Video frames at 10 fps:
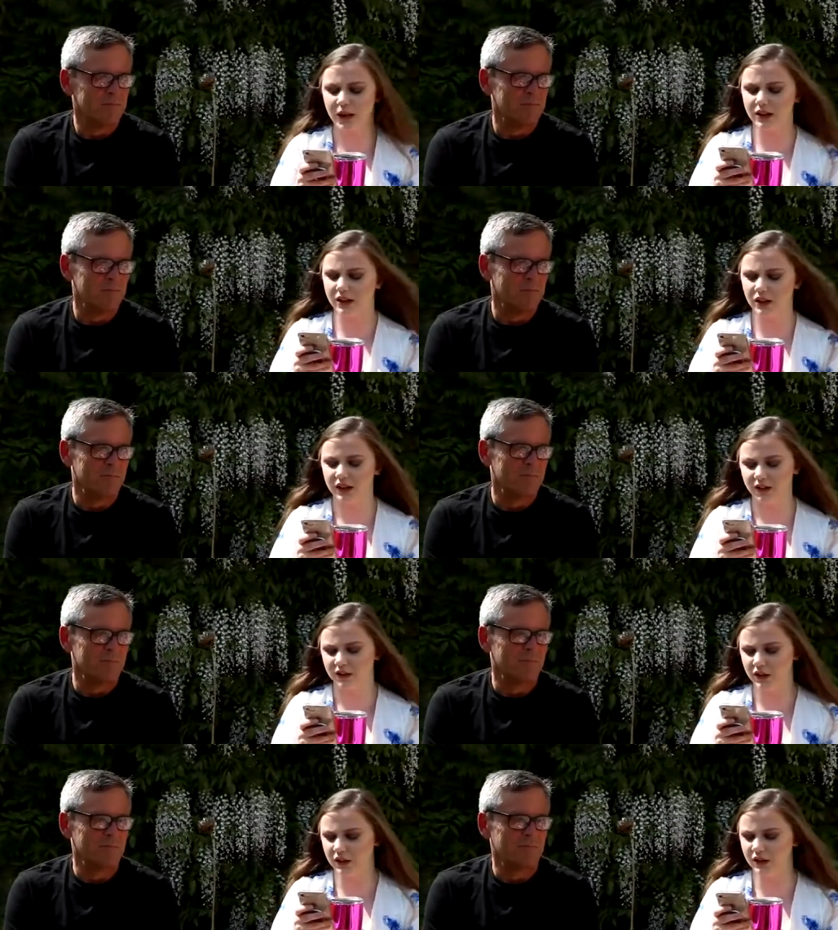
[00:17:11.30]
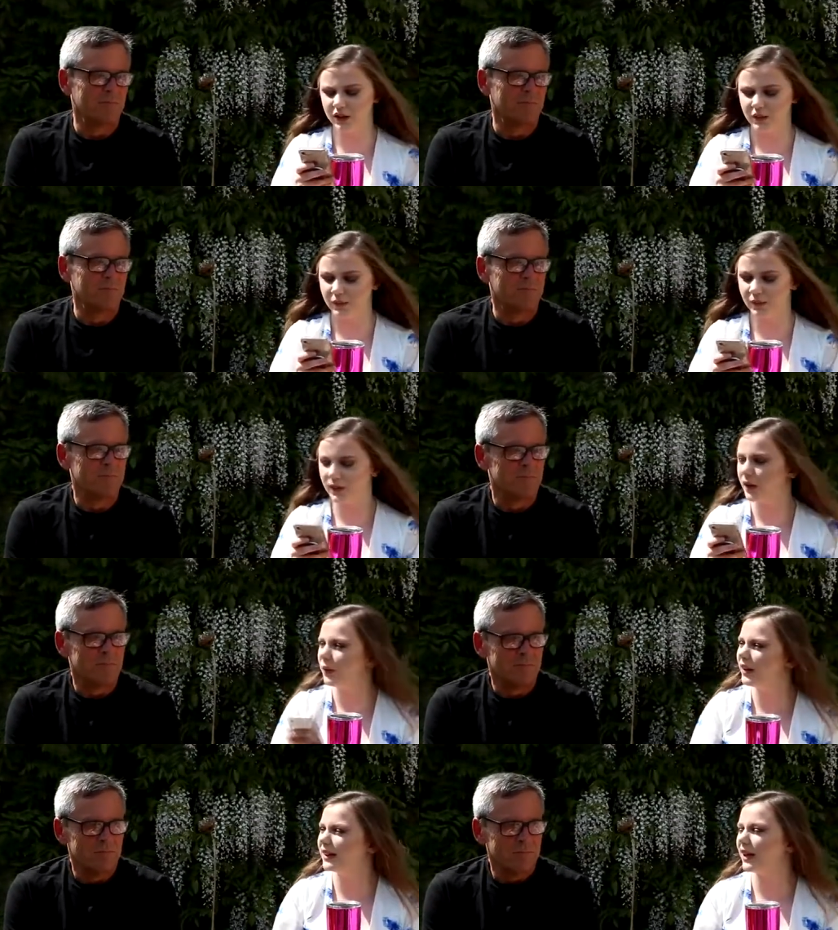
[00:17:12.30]
Speaker 1: ways are you different?"
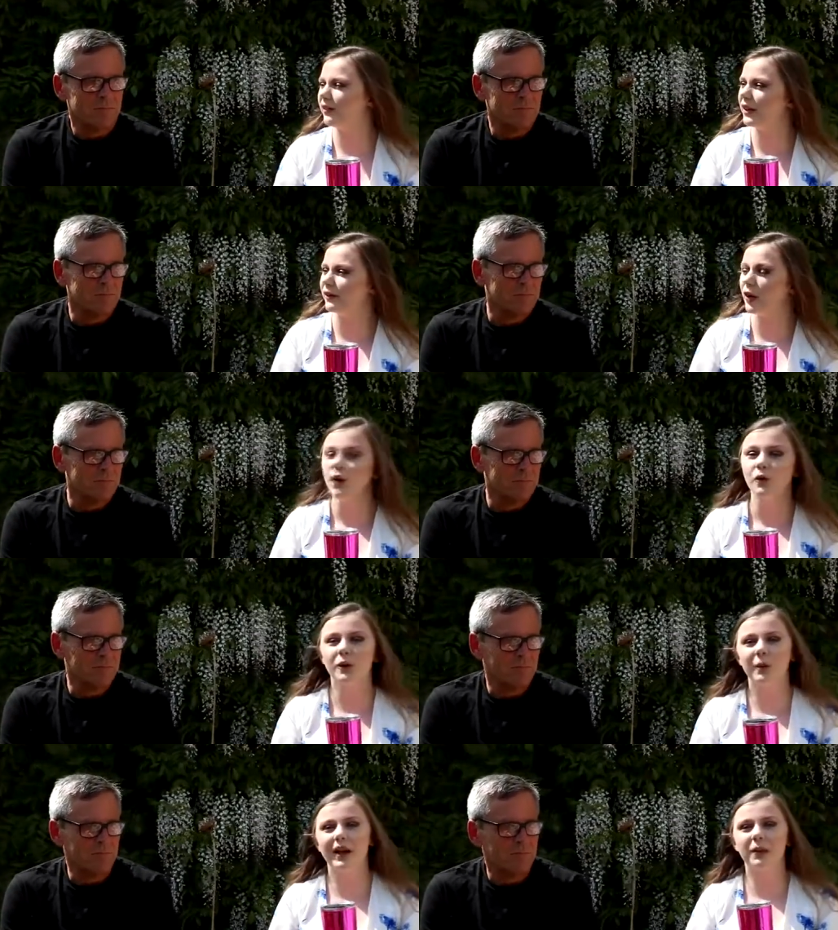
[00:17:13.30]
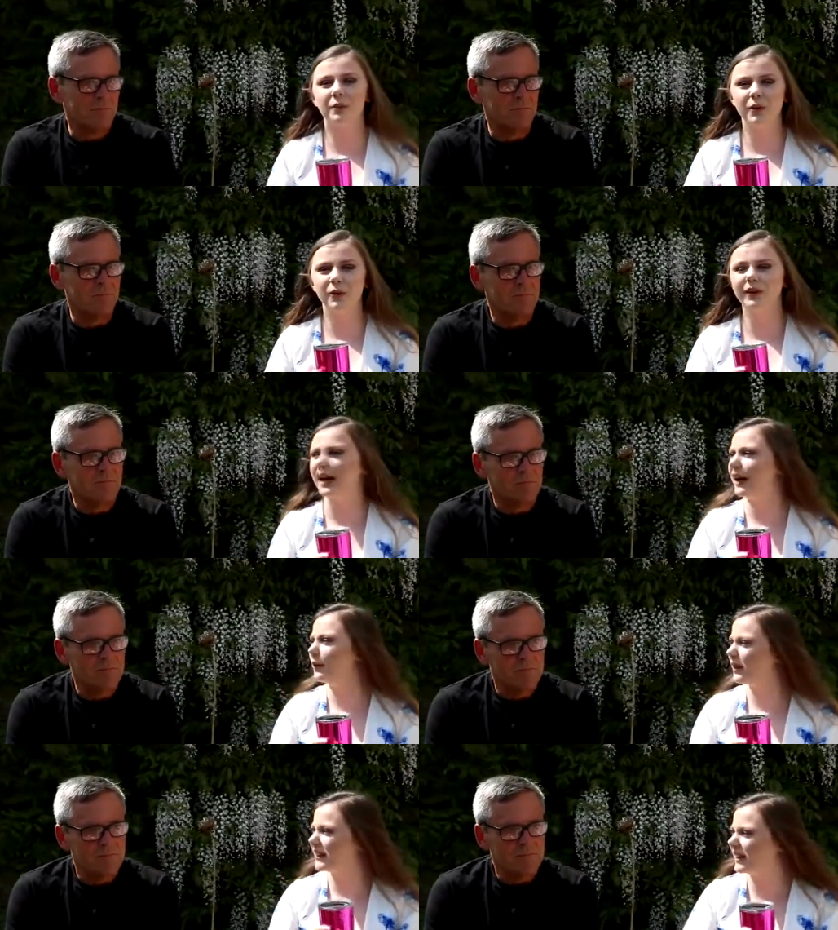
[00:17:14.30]
It's our favourite. We play boule.
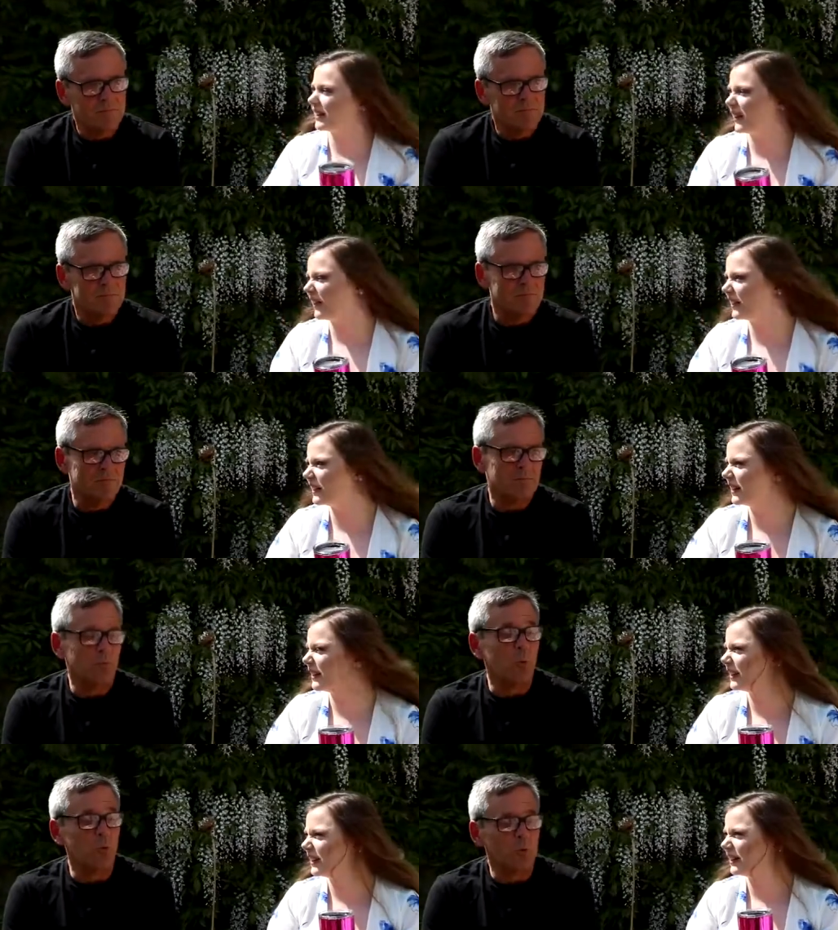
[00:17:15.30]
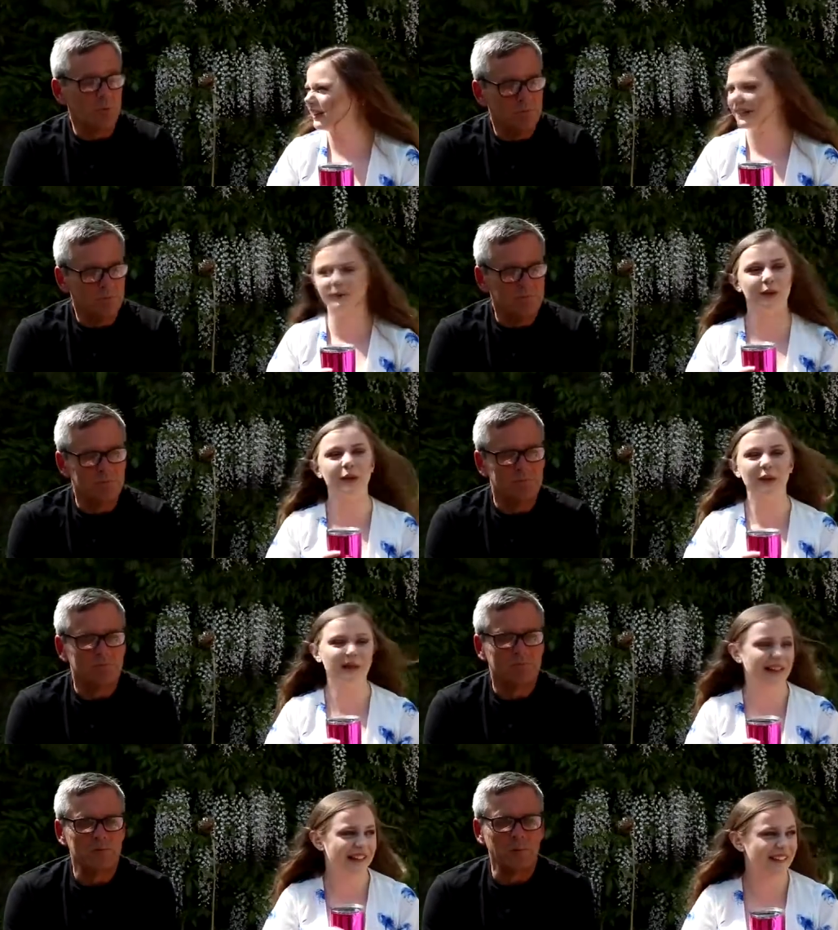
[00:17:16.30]
What is it called? Boule
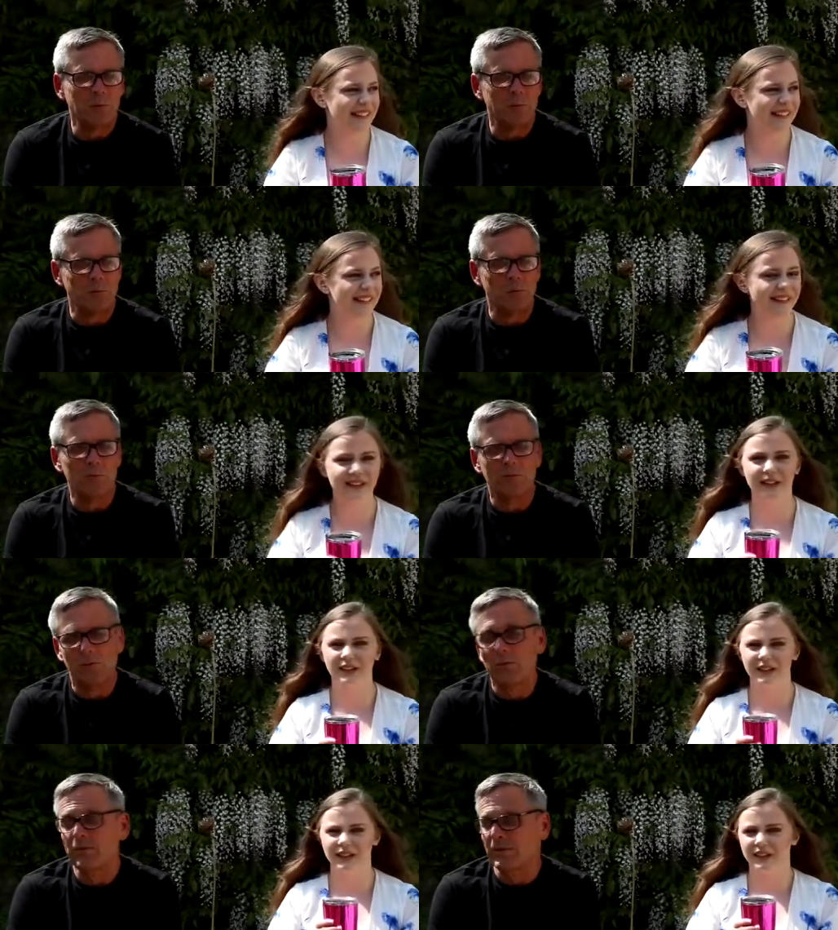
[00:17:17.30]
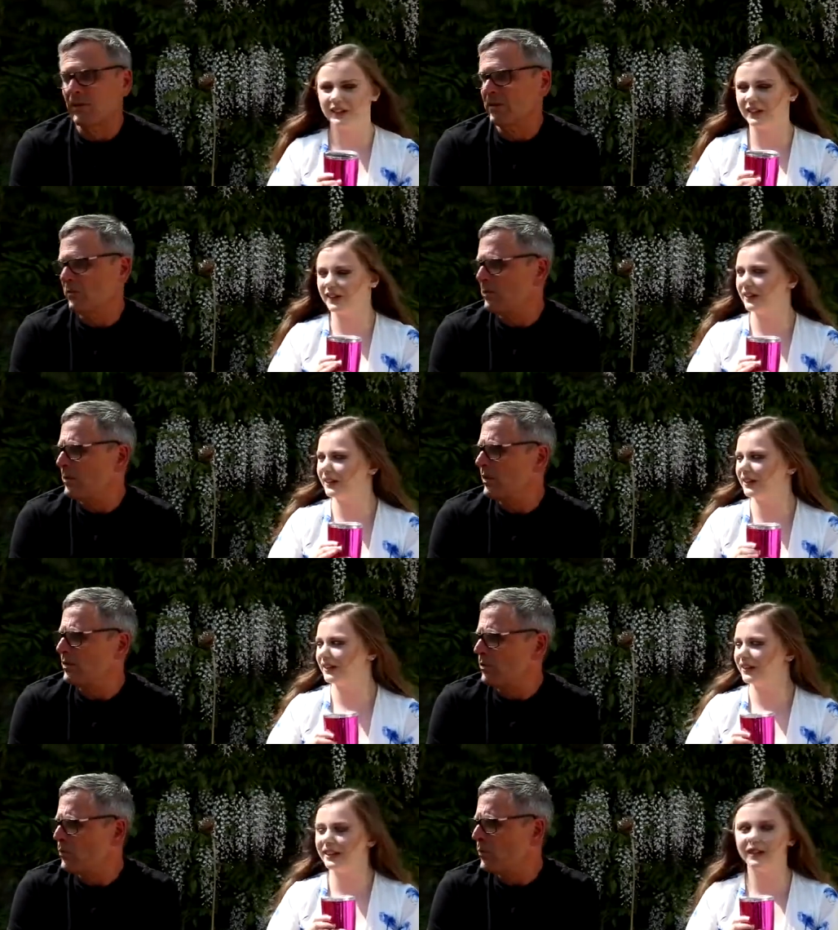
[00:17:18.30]
pool.
Speaker 2: We played pool. Well, we started. We
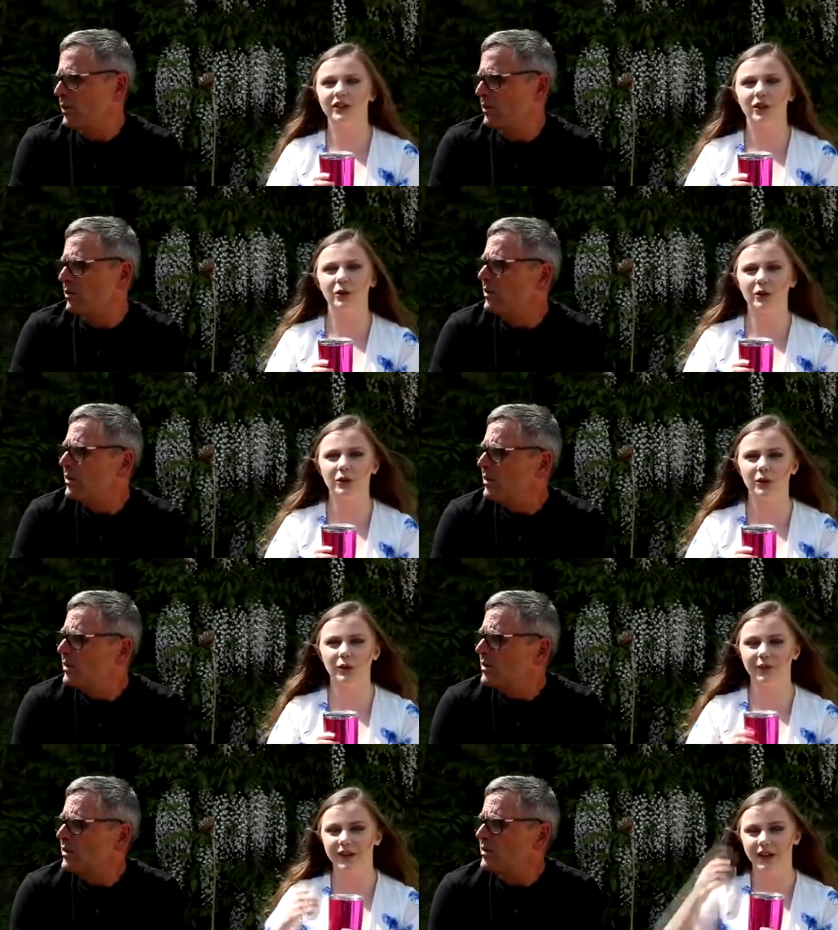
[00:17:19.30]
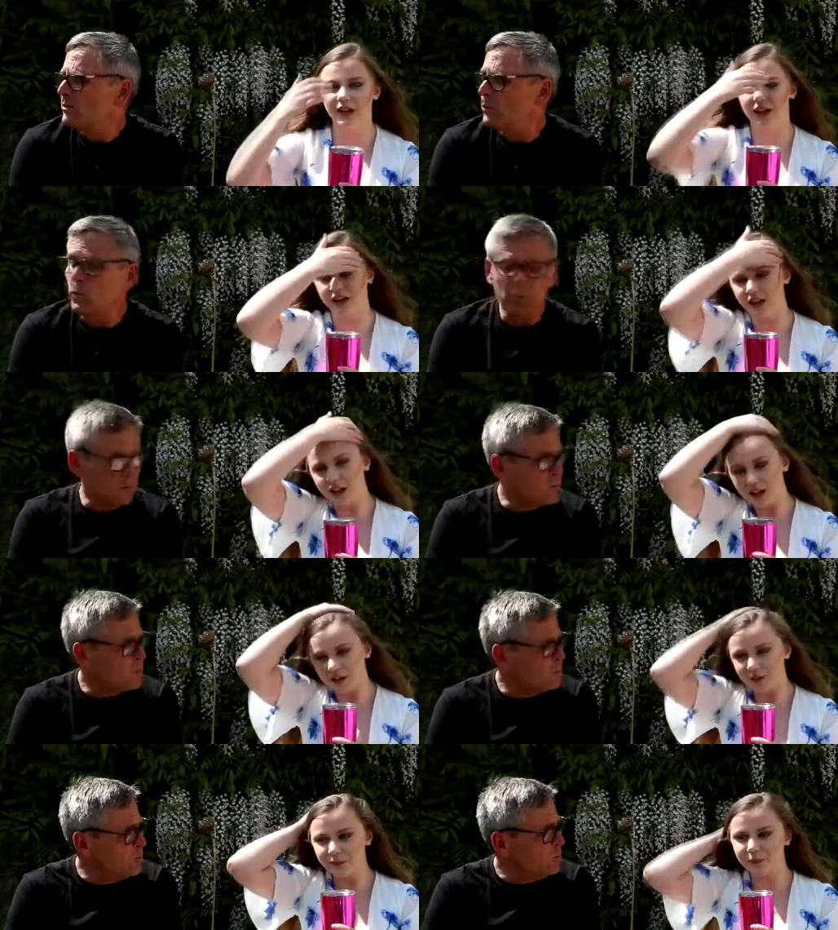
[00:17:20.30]
played the other it's weekend. It's so cool. Pool is
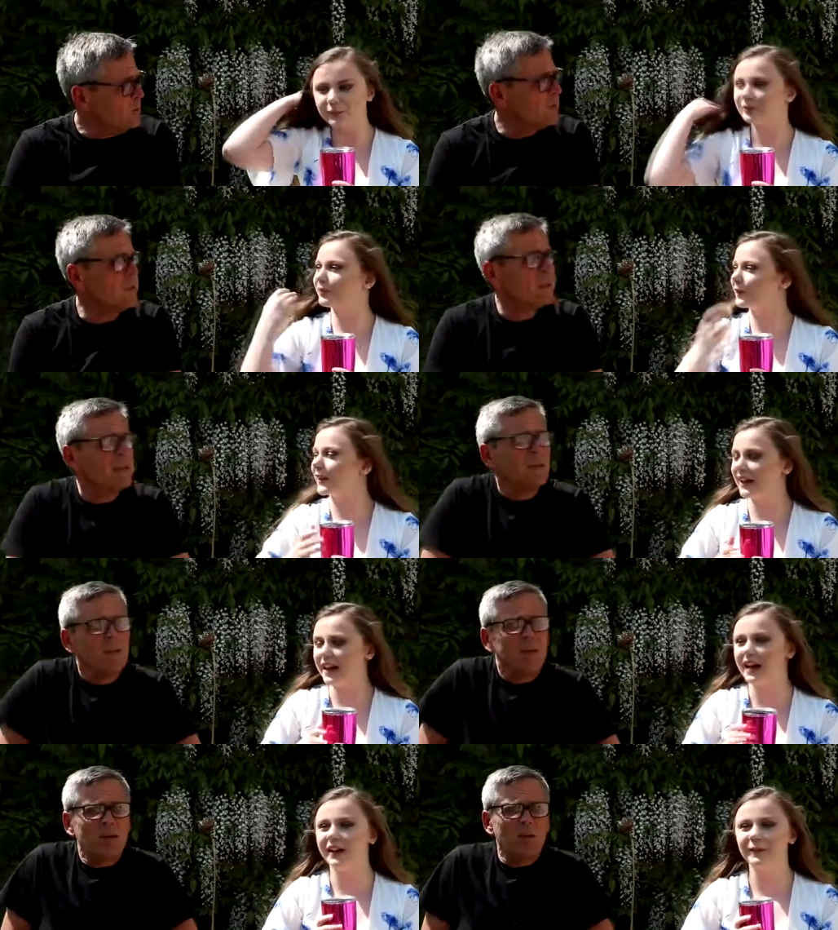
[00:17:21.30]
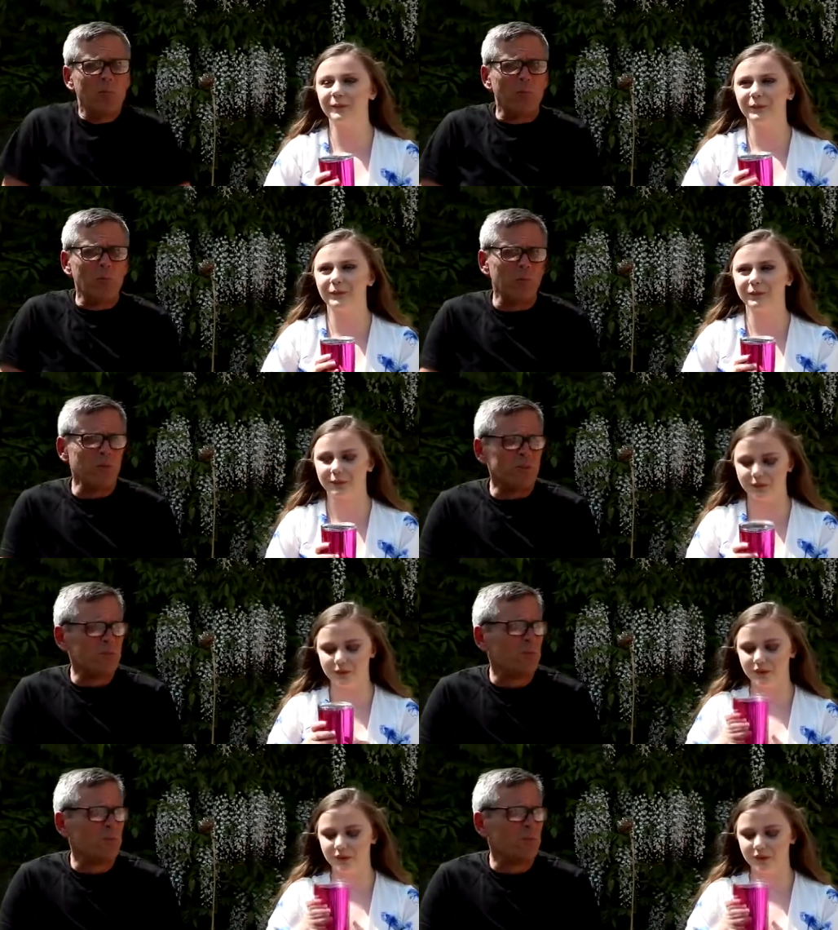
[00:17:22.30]
cool. Yeah. Yeah. Um, we, we used